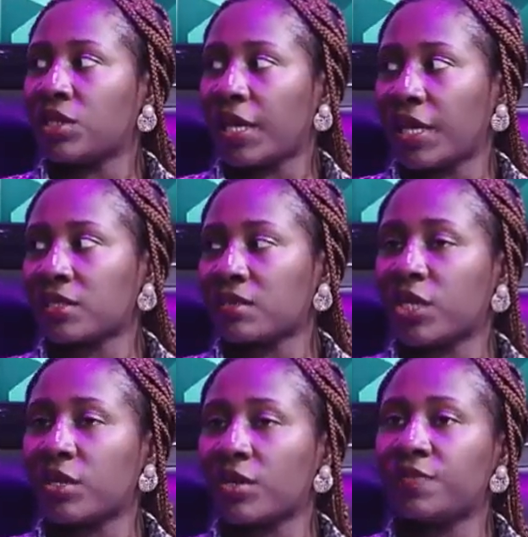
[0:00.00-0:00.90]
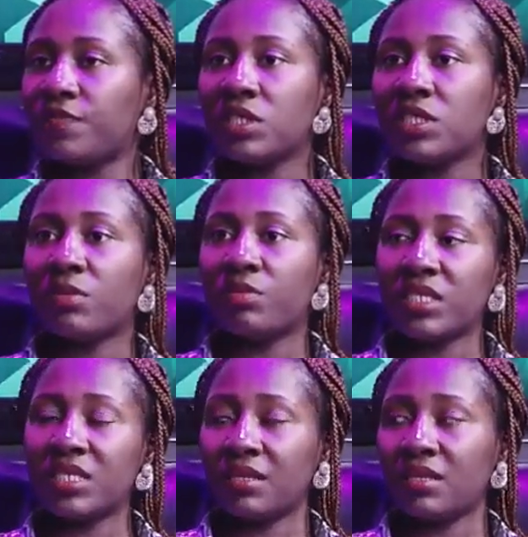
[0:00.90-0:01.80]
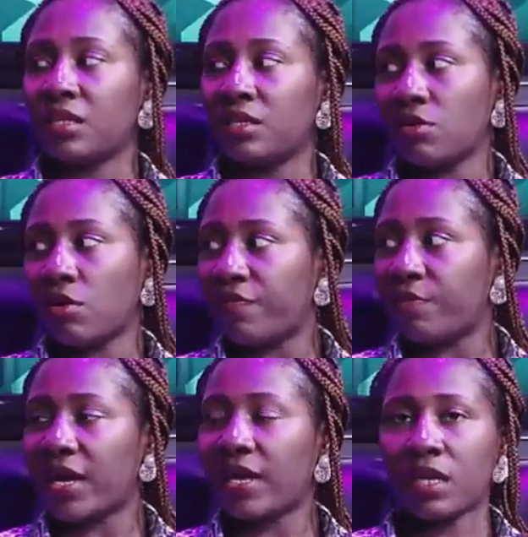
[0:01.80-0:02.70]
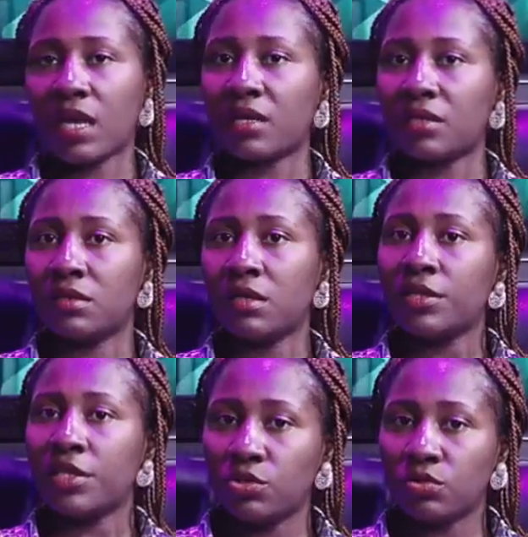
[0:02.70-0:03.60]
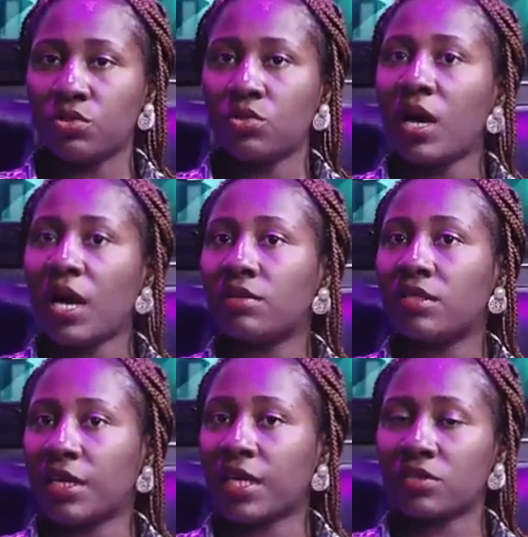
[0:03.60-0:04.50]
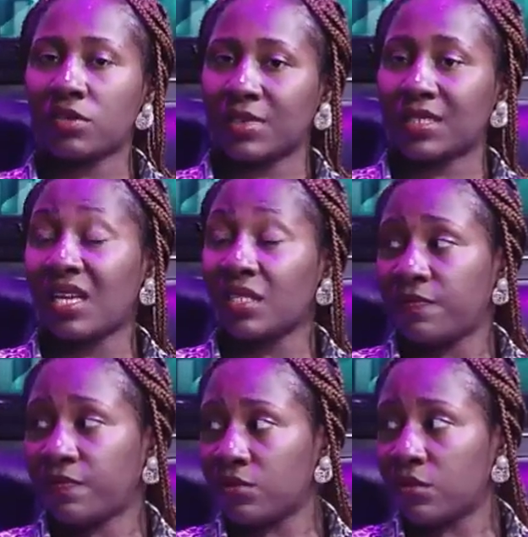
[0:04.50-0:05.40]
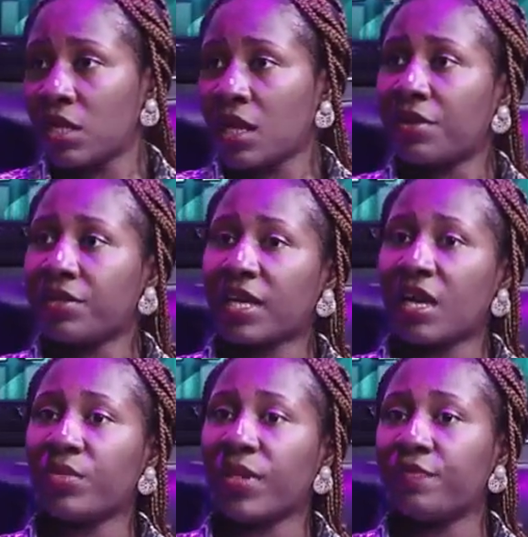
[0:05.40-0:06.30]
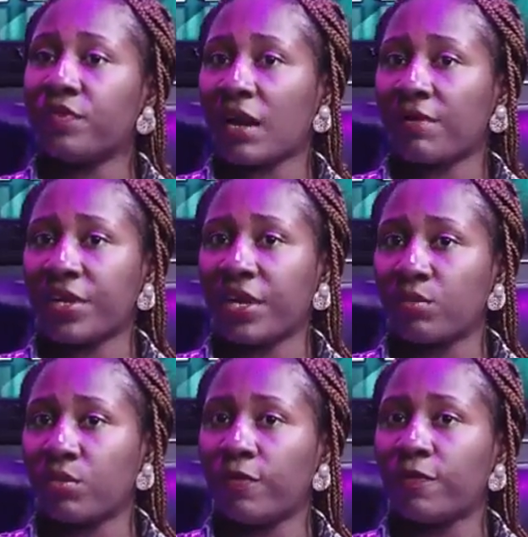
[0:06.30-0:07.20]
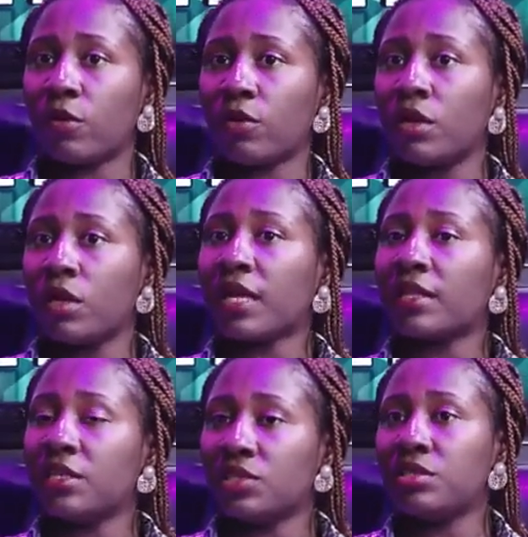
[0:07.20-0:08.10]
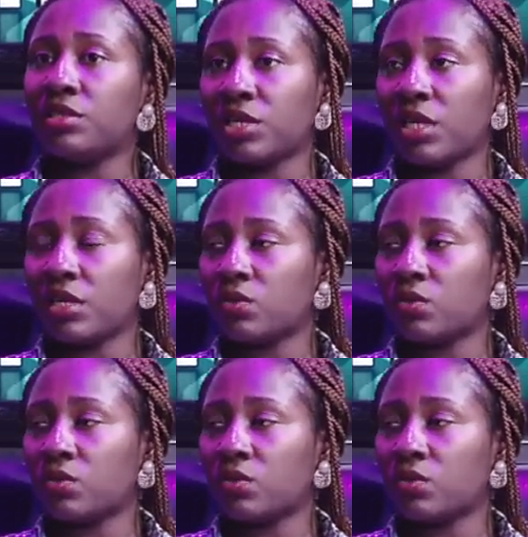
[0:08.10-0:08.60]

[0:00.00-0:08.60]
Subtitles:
Yes, because food is a basic need of man, and they should know how they can subsidize food, how they can make food affordable for at least indigent